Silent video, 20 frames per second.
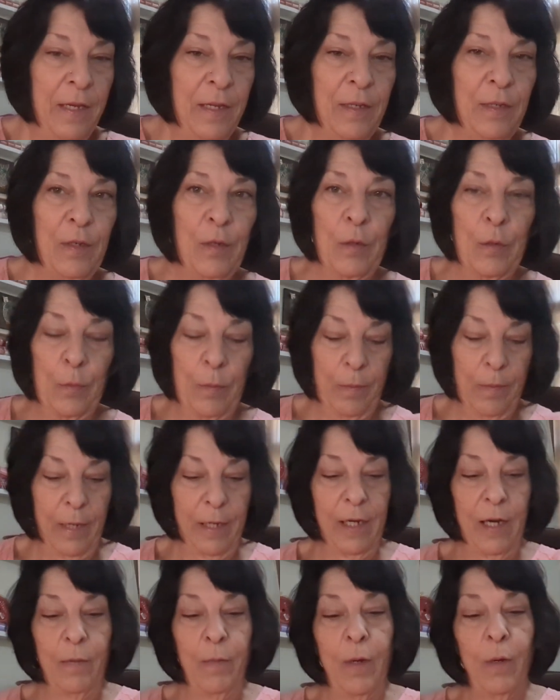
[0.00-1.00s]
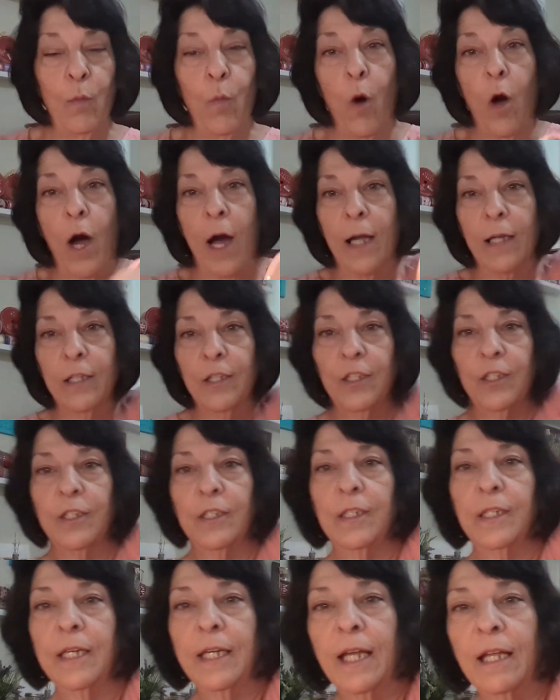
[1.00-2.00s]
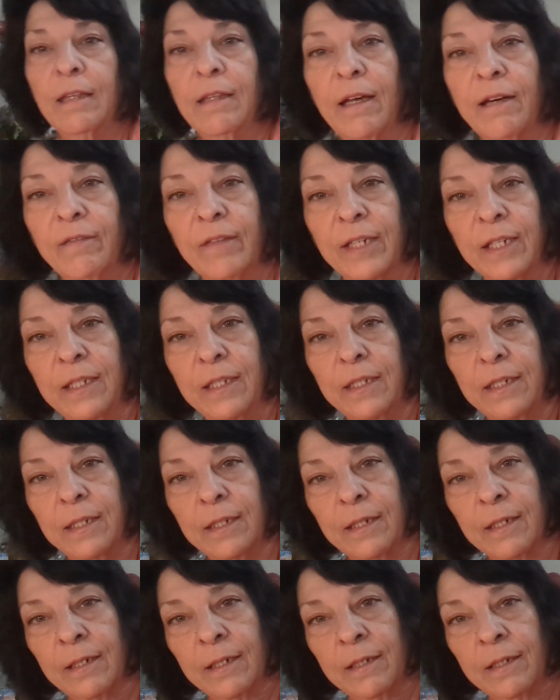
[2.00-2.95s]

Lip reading: So I got my watch and I love it.